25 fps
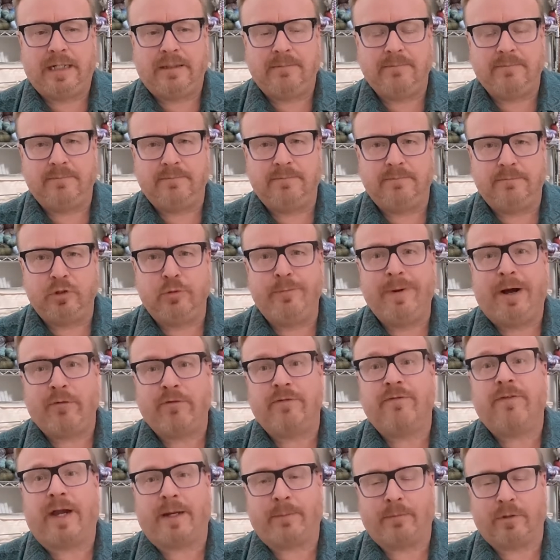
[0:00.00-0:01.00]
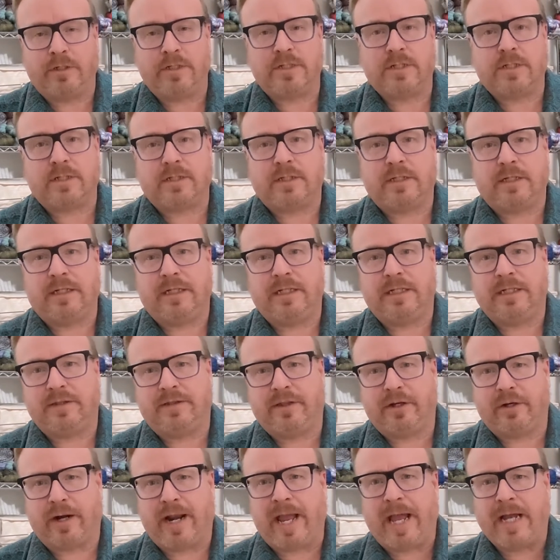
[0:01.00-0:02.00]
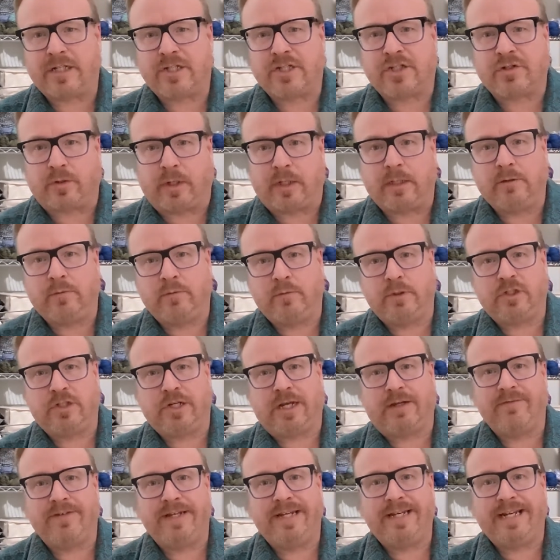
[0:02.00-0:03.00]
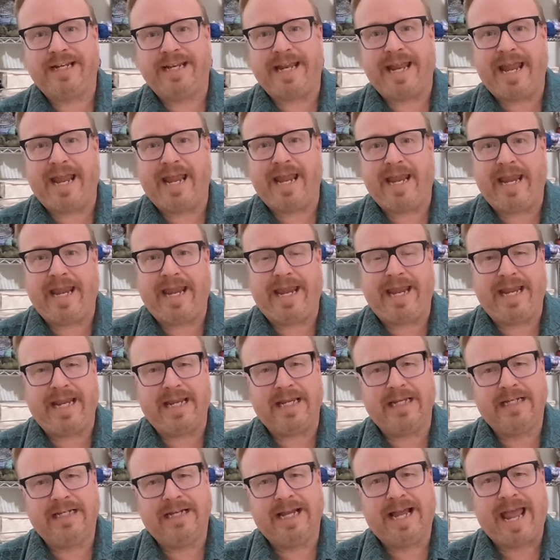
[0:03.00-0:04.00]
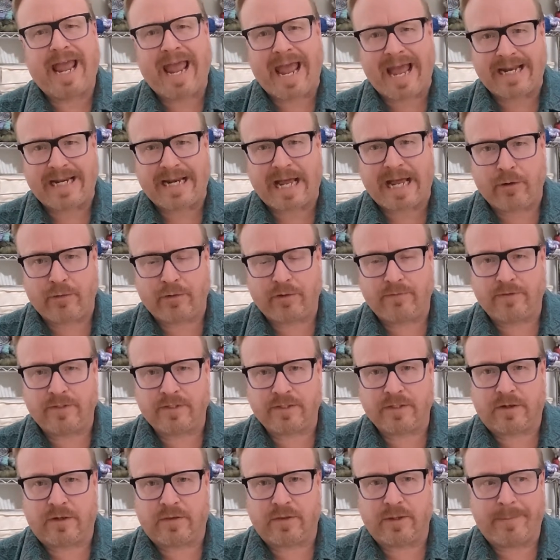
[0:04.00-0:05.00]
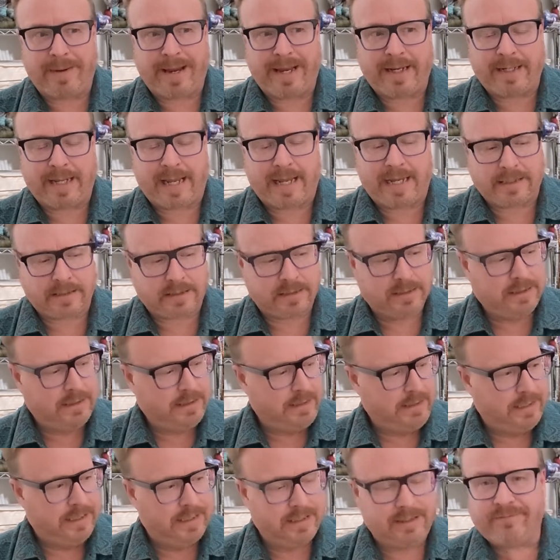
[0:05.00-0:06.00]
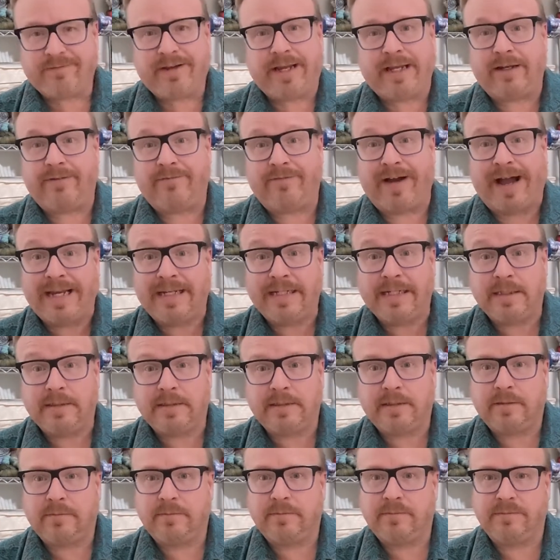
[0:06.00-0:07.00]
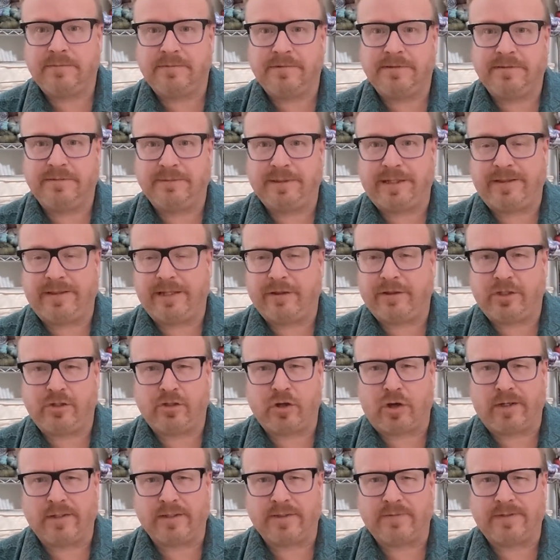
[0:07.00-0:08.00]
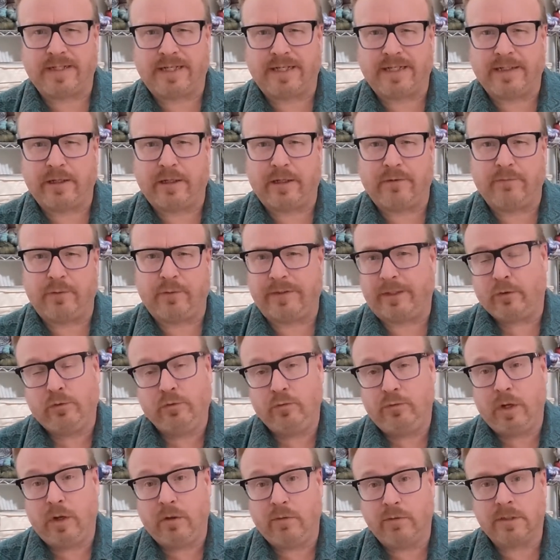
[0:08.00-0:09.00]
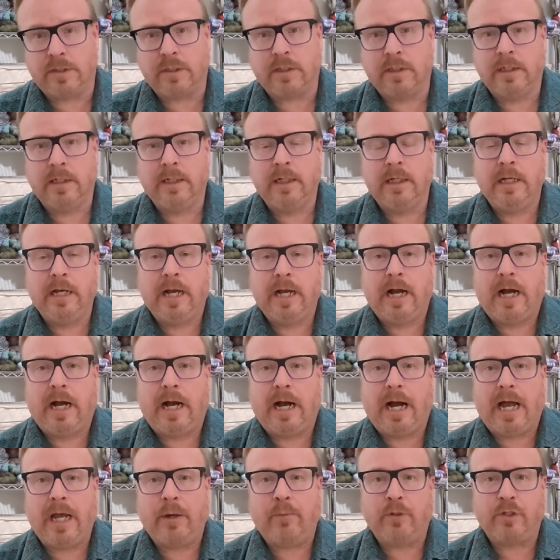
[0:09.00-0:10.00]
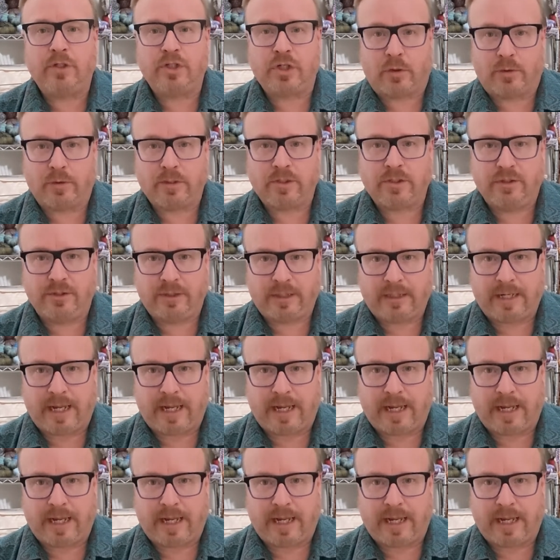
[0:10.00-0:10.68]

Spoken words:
Mountain Fibers. They're extra, which I've knitted a hat out of. It's called the Man Hat. And if I could find it, I think the dogs have taken off with it. Who knows? I would show it to you today.